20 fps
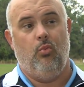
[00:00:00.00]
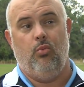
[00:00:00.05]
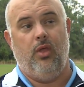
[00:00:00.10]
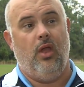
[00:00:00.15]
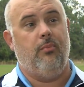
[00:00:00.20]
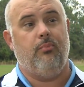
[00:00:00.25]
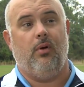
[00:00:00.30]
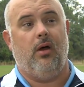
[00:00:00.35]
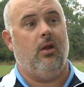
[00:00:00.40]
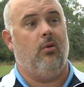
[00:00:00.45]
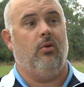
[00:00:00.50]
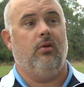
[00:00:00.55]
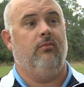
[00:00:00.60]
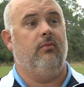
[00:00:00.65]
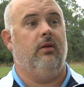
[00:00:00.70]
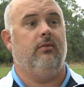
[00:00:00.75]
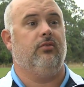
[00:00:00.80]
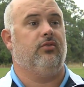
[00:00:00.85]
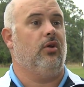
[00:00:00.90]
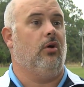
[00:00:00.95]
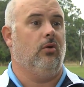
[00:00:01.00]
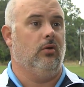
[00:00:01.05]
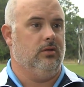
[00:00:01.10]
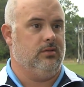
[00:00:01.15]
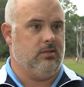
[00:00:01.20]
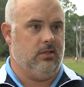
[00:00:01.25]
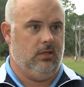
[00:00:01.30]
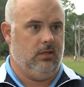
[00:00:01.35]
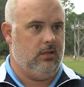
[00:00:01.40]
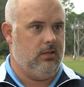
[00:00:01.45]
they probably would have never told
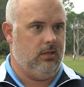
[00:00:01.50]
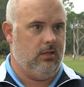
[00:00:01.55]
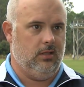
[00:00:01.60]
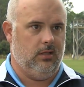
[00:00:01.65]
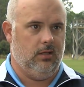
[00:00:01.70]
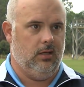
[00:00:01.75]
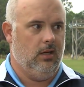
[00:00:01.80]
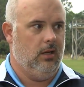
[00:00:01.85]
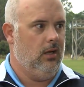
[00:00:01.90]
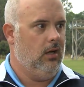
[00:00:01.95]
us that, that